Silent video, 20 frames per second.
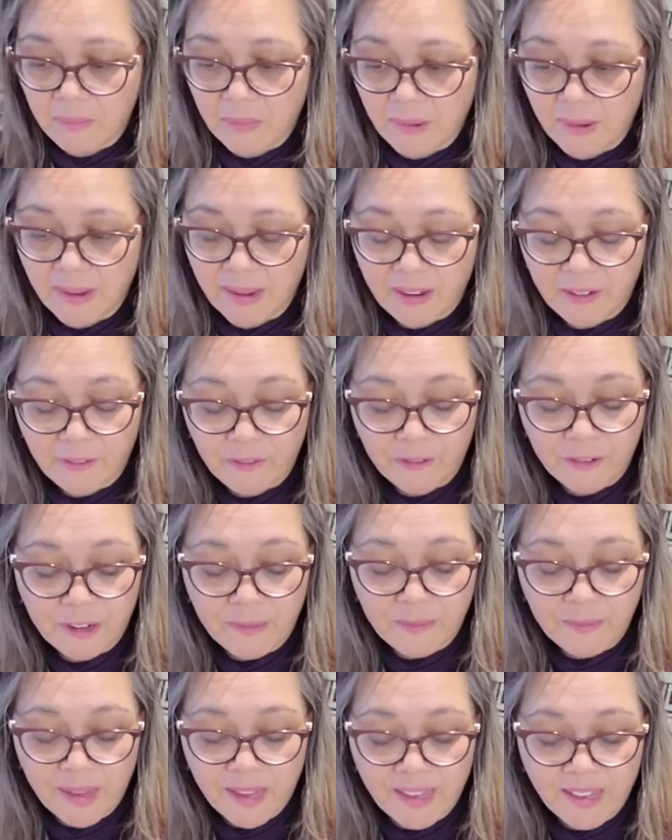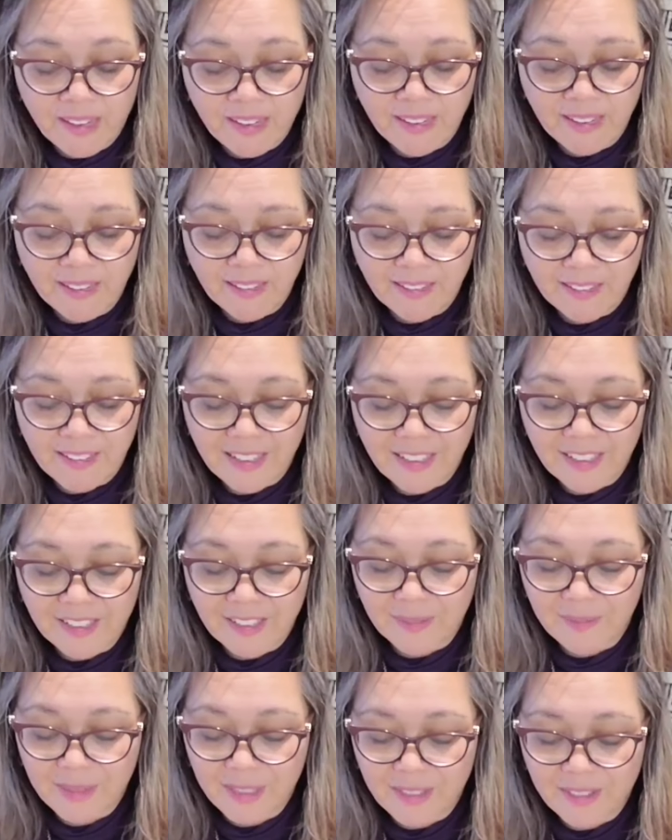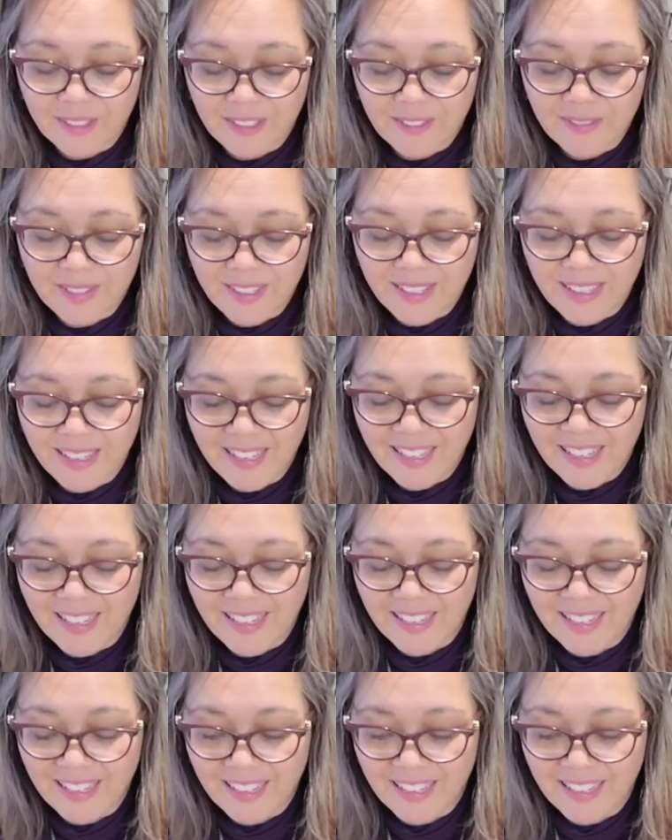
by free men. That jumped out to me.